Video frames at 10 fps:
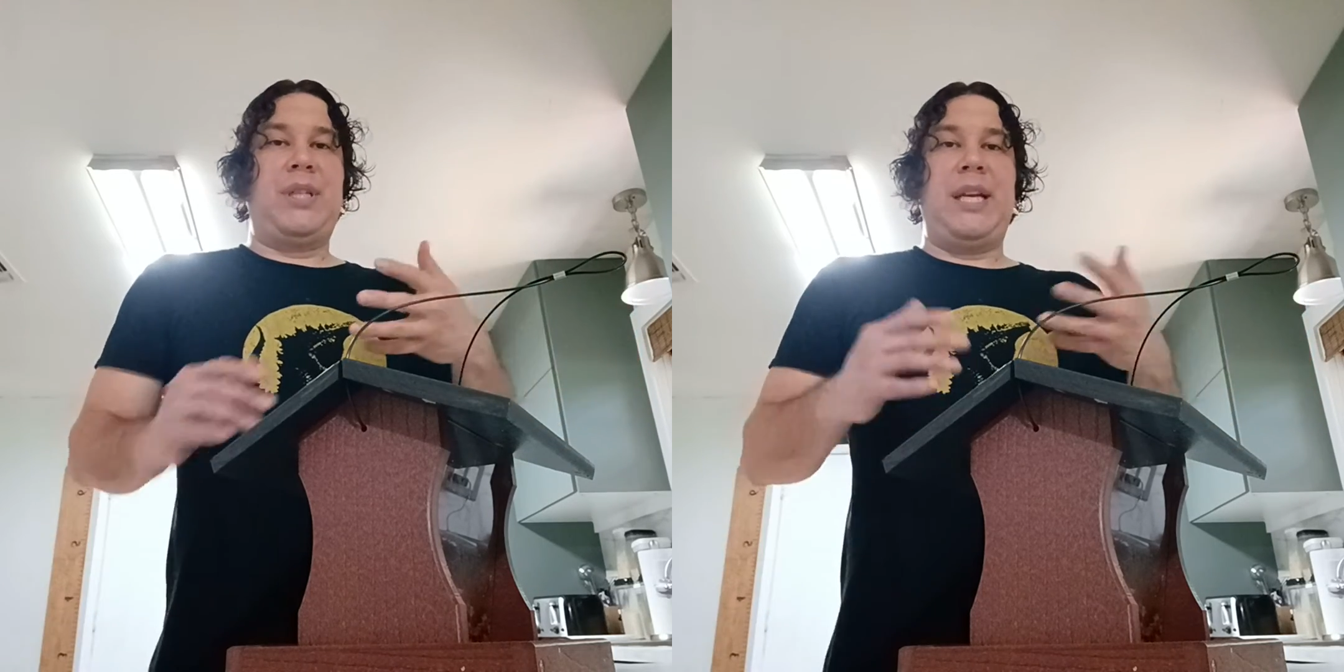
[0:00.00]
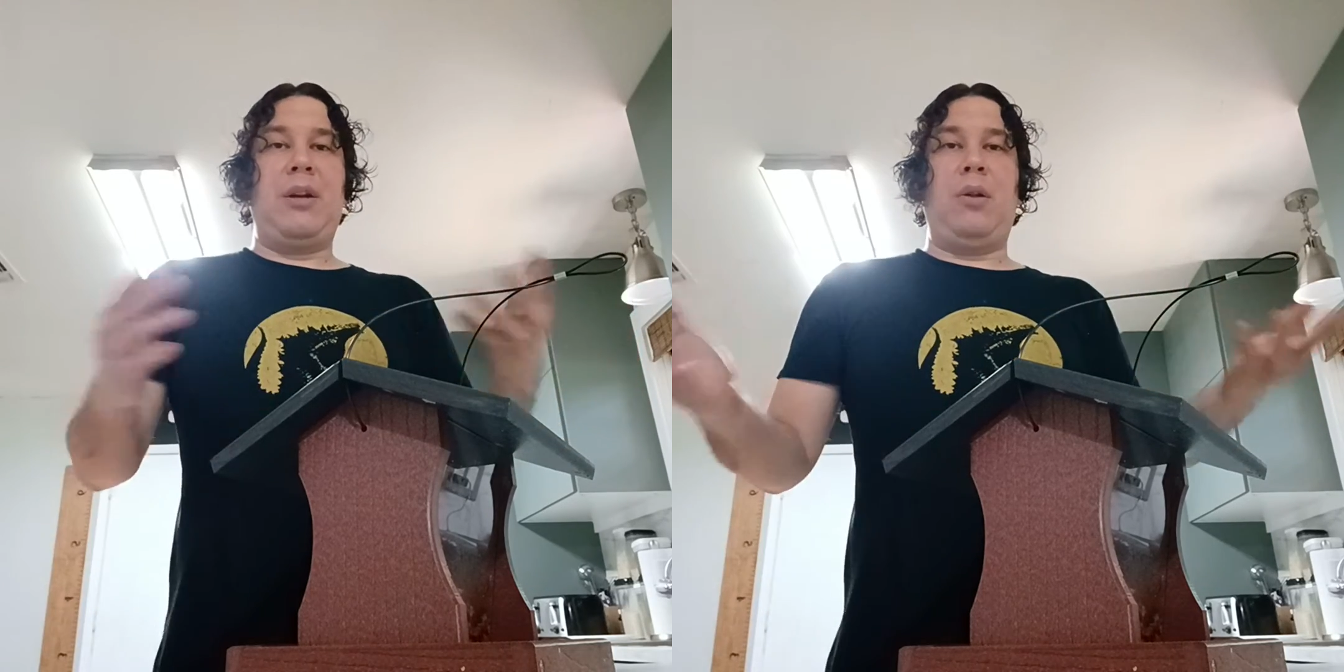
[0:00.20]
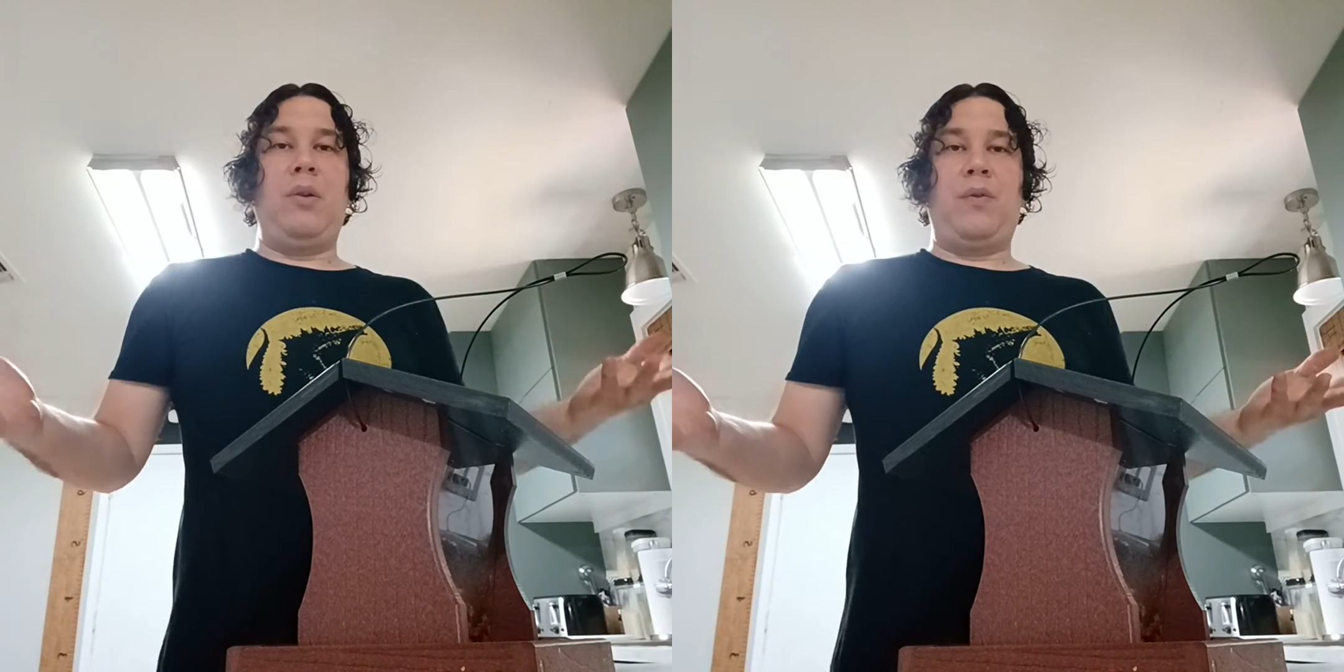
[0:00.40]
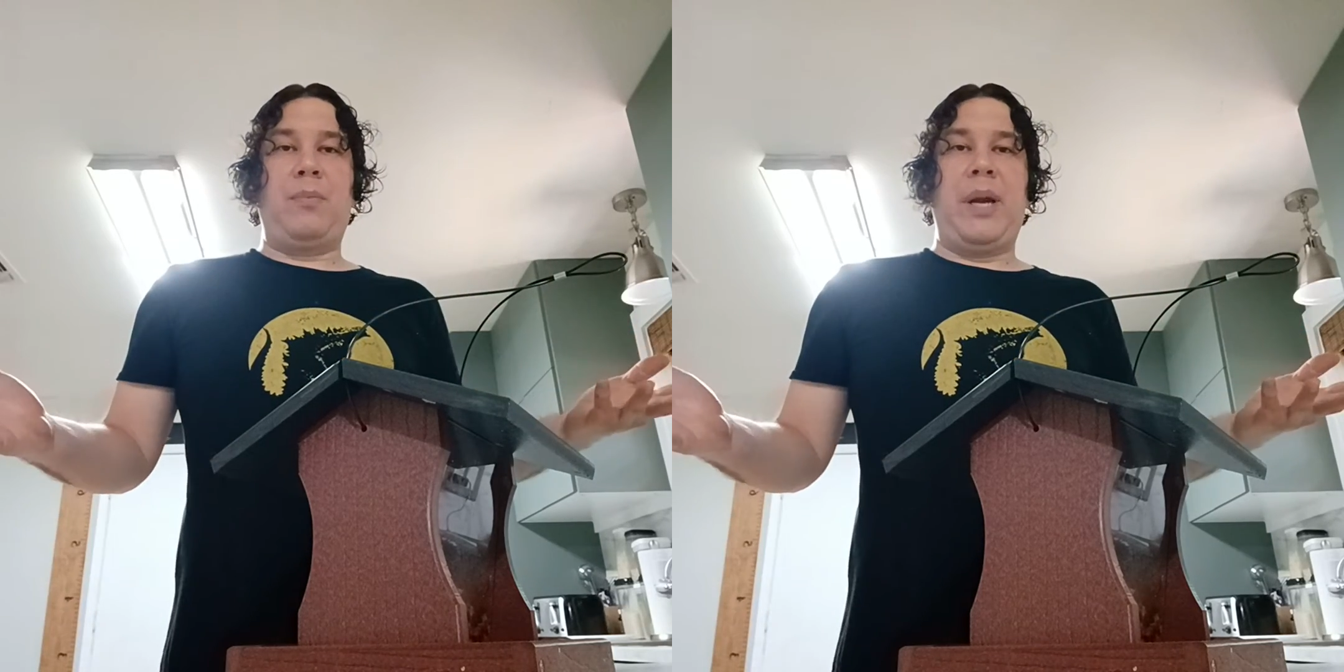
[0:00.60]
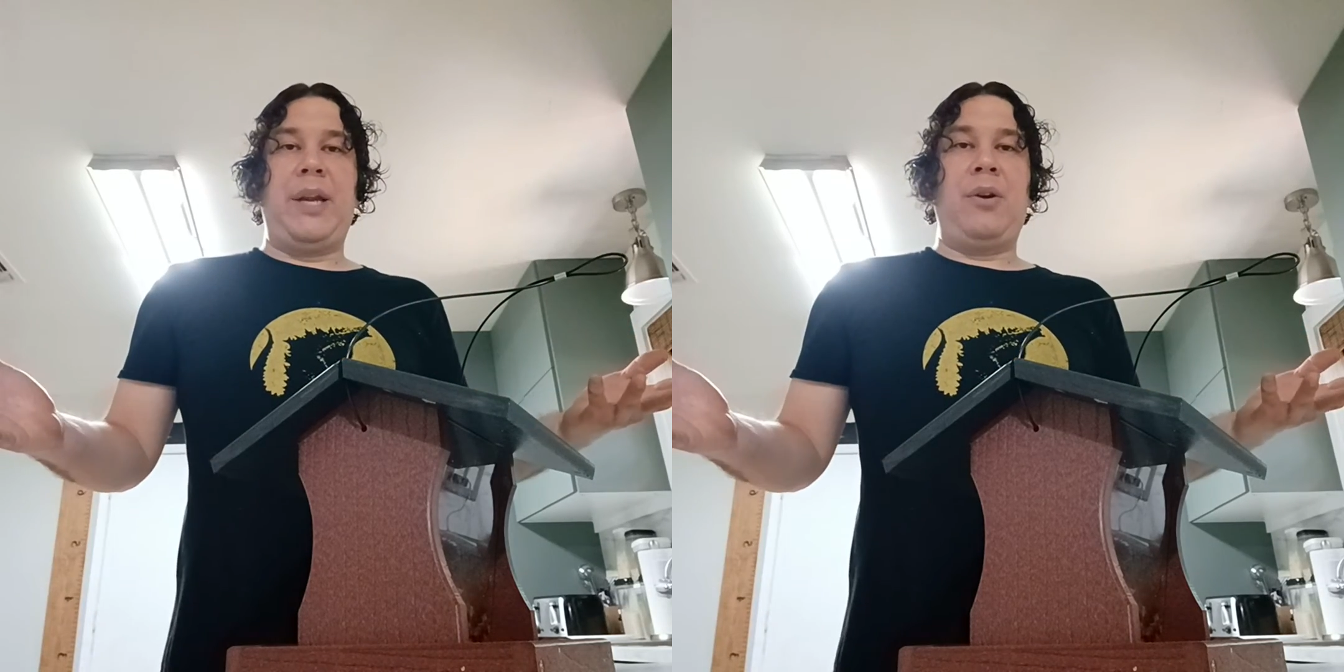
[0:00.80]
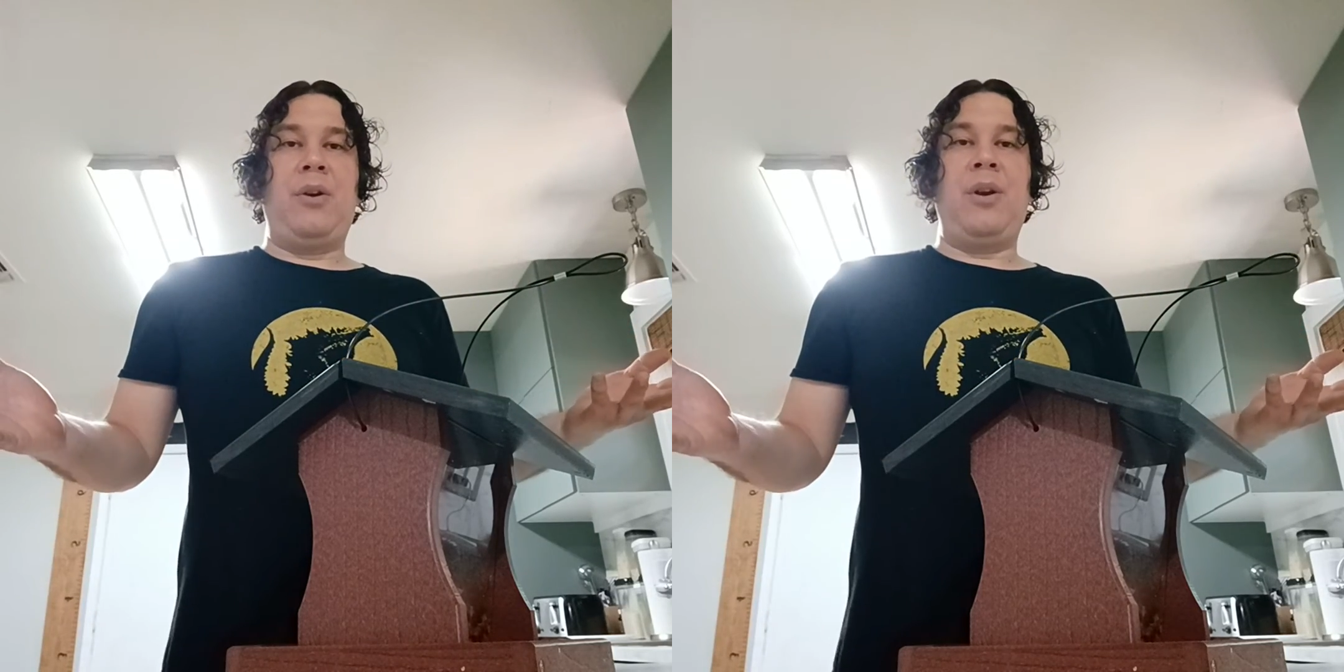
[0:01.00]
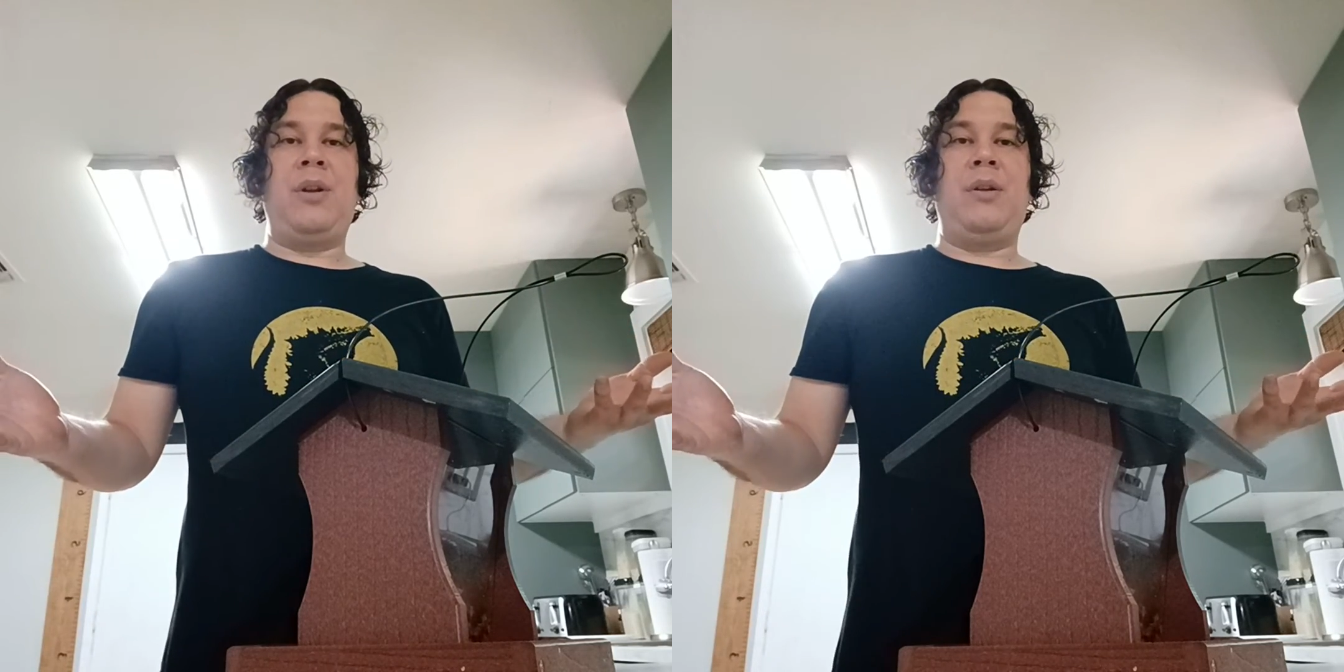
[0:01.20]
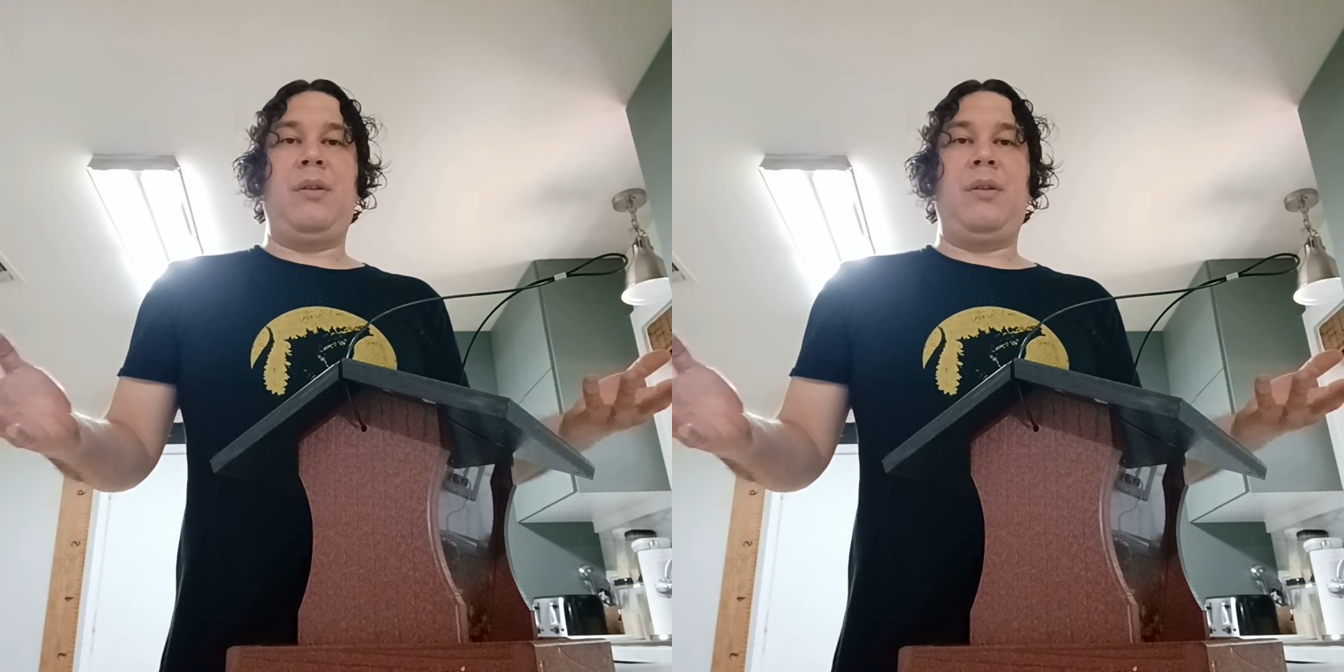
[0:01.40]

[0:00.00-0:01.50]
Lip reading: seed all over my yard